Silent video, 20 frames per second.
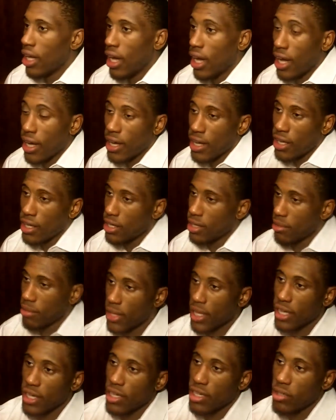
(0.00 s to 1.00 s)
I
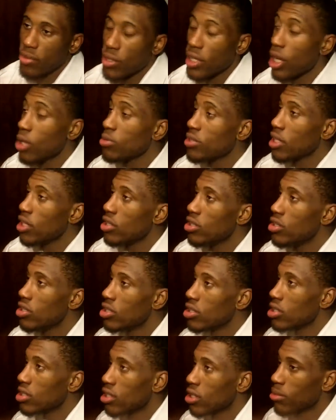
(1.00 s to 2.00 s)
mean, we hope so.
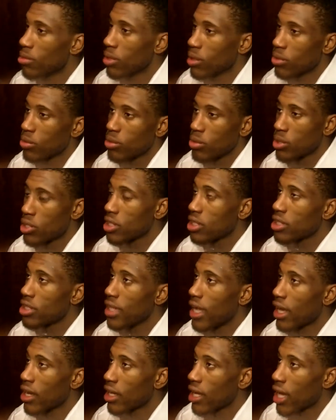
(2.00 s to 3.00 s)
You know, but we're still
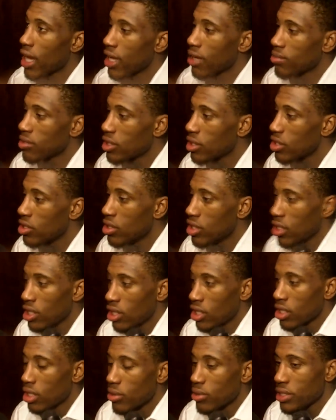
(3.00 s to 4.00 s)
down the game. So,
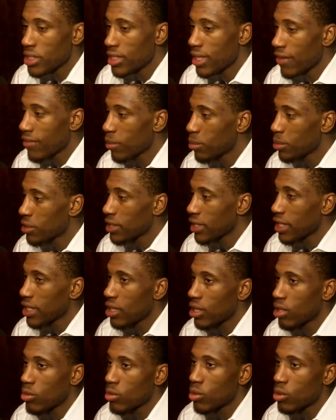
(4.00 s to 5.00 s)
you know, we just have to protect
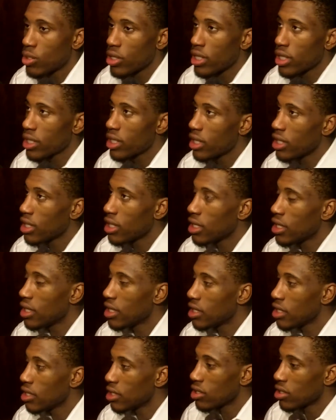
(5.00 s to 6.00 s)
home court and, you
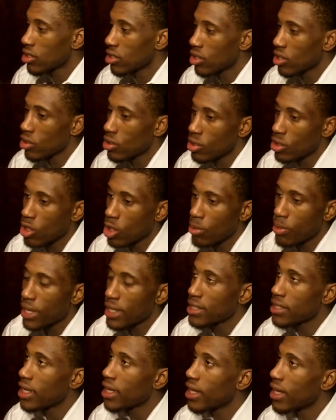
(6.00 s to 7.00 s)
know, go
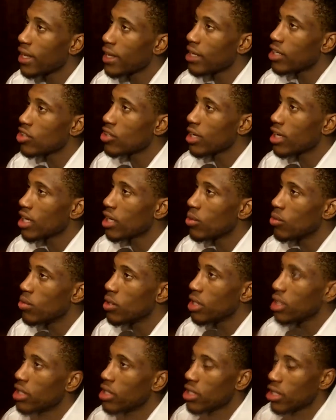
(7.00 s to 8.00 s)
back to Atlanta and try to get
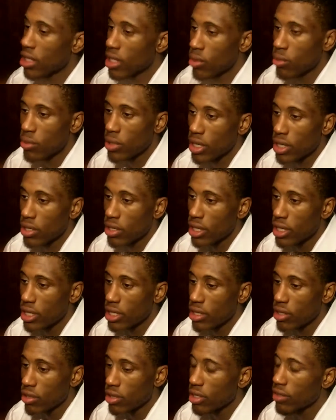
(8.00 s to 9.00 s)
one
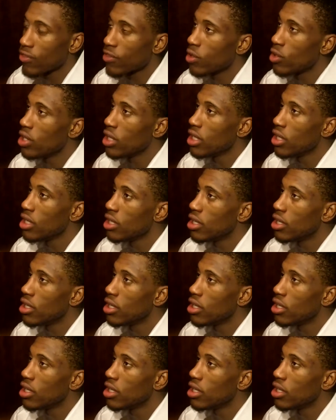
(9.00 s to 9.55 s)
on their floor.